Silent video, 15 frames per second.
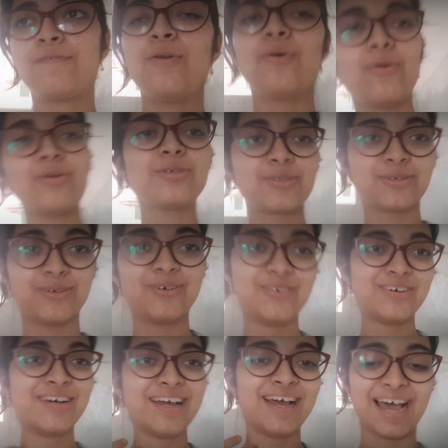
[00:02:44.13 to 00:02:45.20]
floor. So
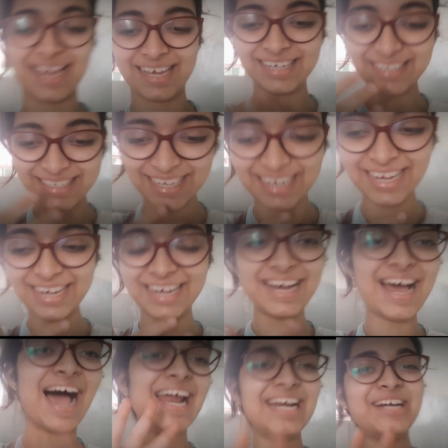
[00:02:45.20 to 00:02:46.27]
I guess
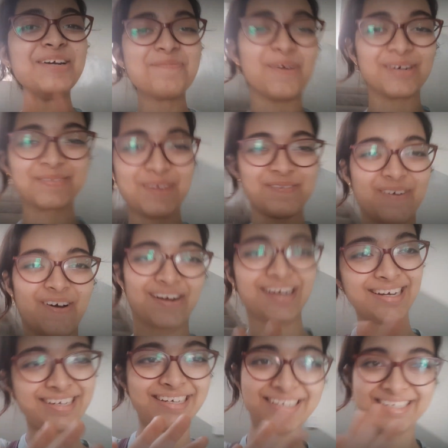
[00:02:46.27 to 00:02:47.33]
I need to pause my
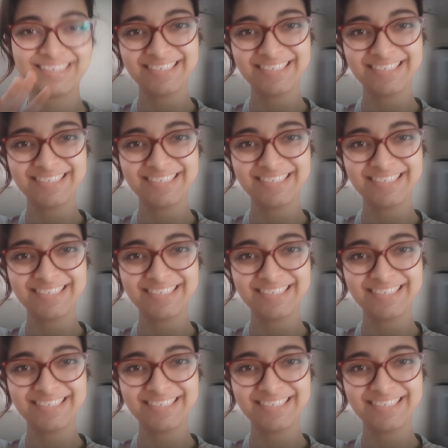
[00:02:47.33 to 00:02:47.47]
vlog.